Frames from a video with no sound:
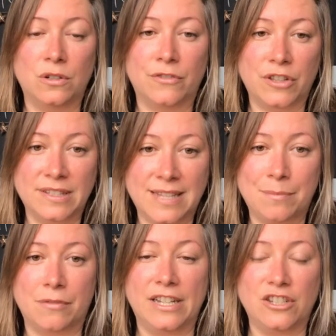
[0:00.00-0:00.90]
over the
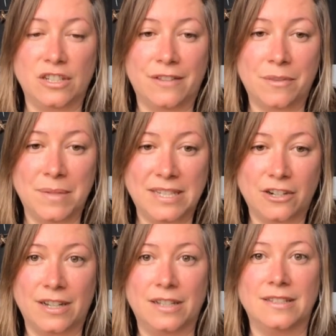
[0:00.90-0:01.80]
separation of the
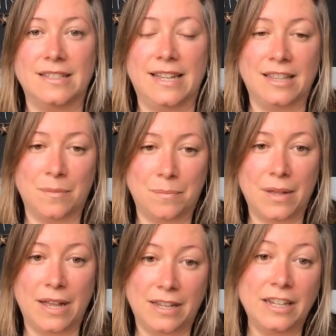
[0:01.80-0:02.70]
materials in the,
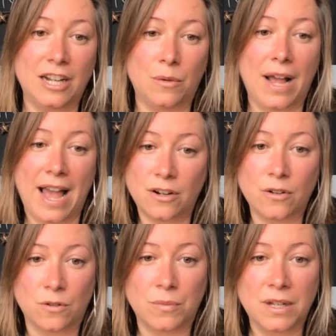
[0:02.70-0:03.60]
you know, at
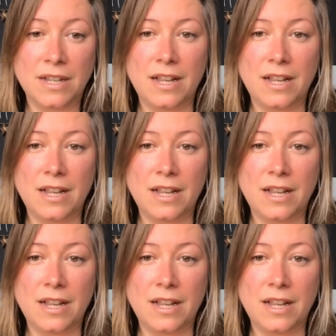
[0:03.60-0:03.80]
home.